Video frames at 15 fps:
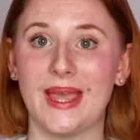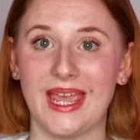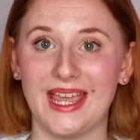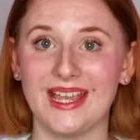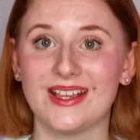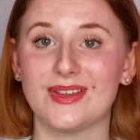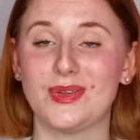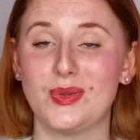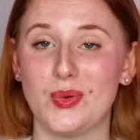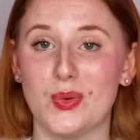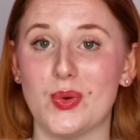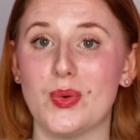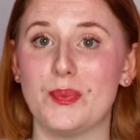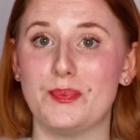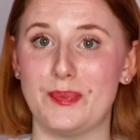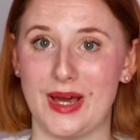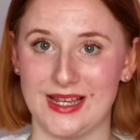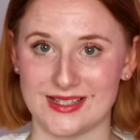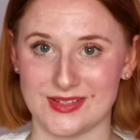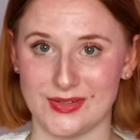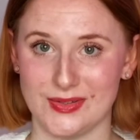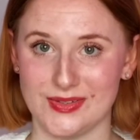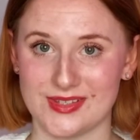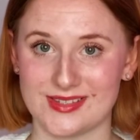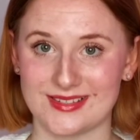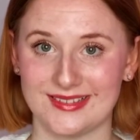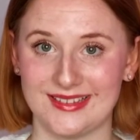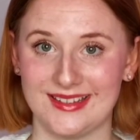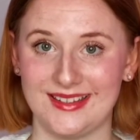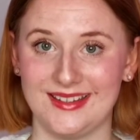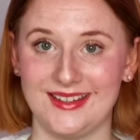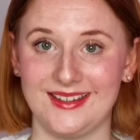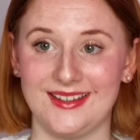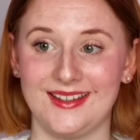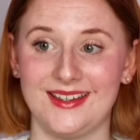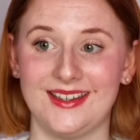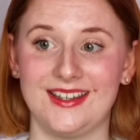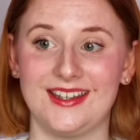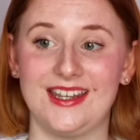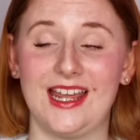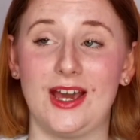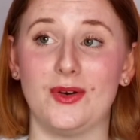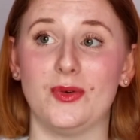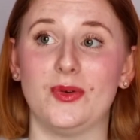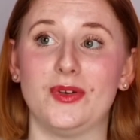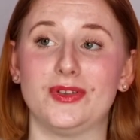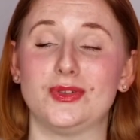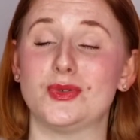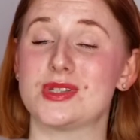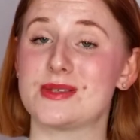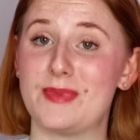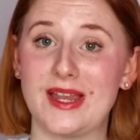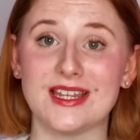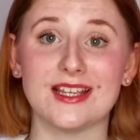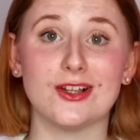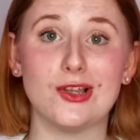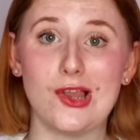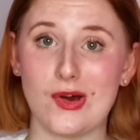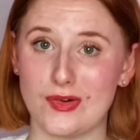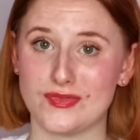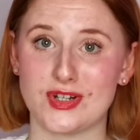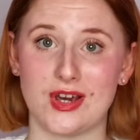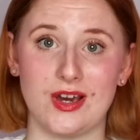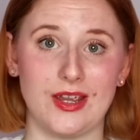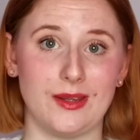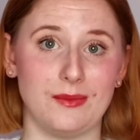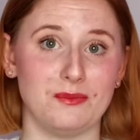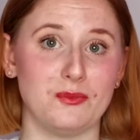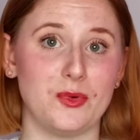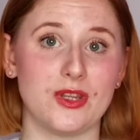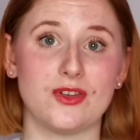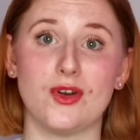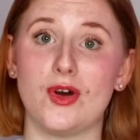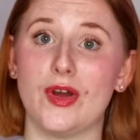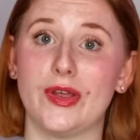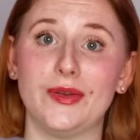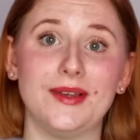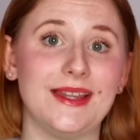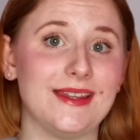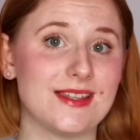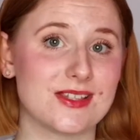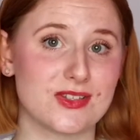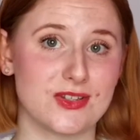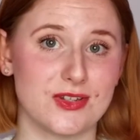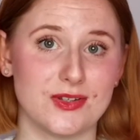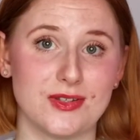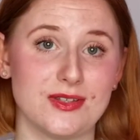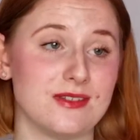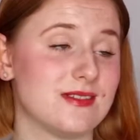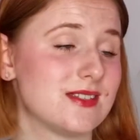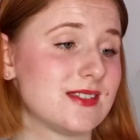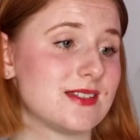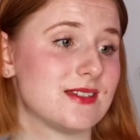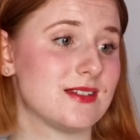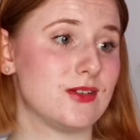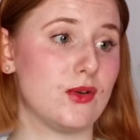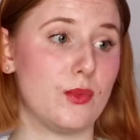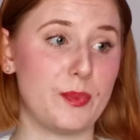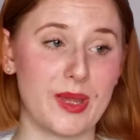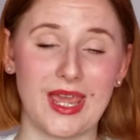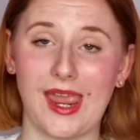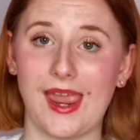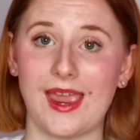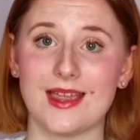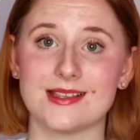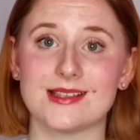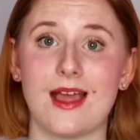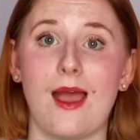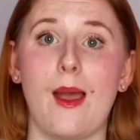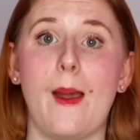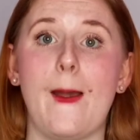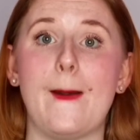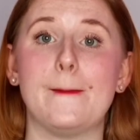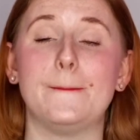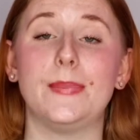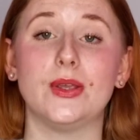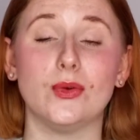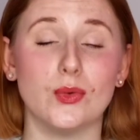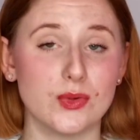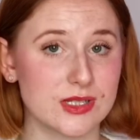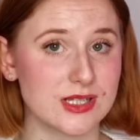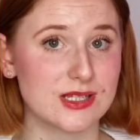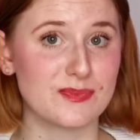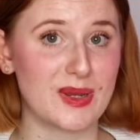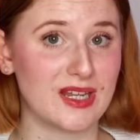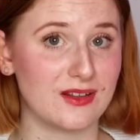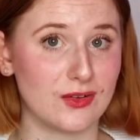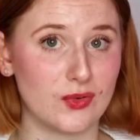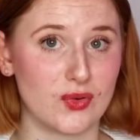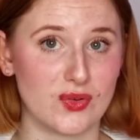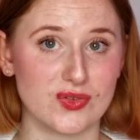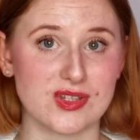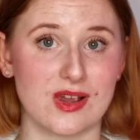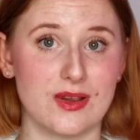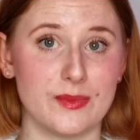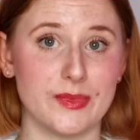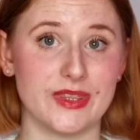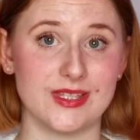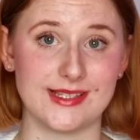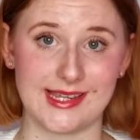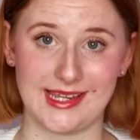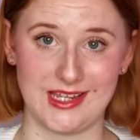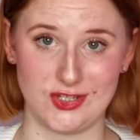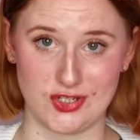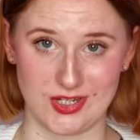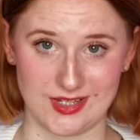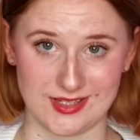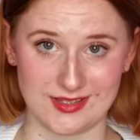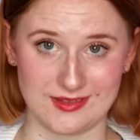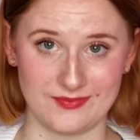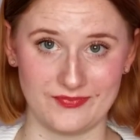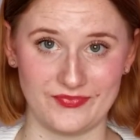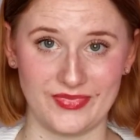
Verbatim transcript: Pick your battles. Now, you're spending a lot of time with not only the students, your peers, but you're also spending a lot of time with the teachers.